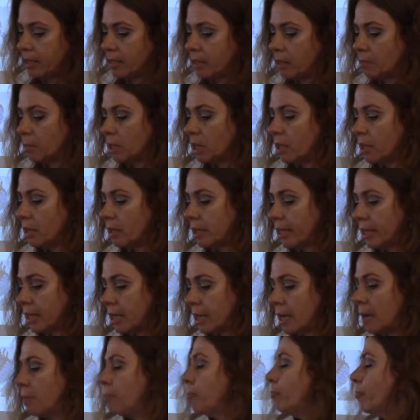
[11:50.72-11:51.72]

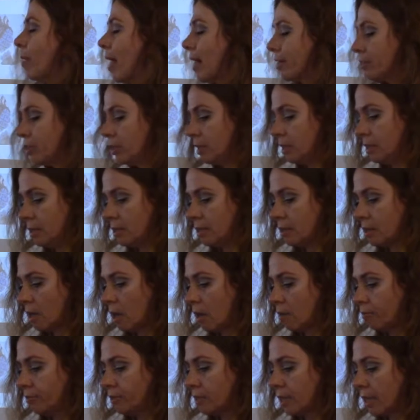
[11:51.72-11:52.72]
Similarly, patterns
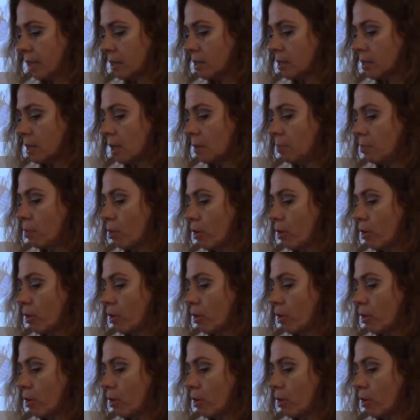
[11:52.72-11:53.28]
of textile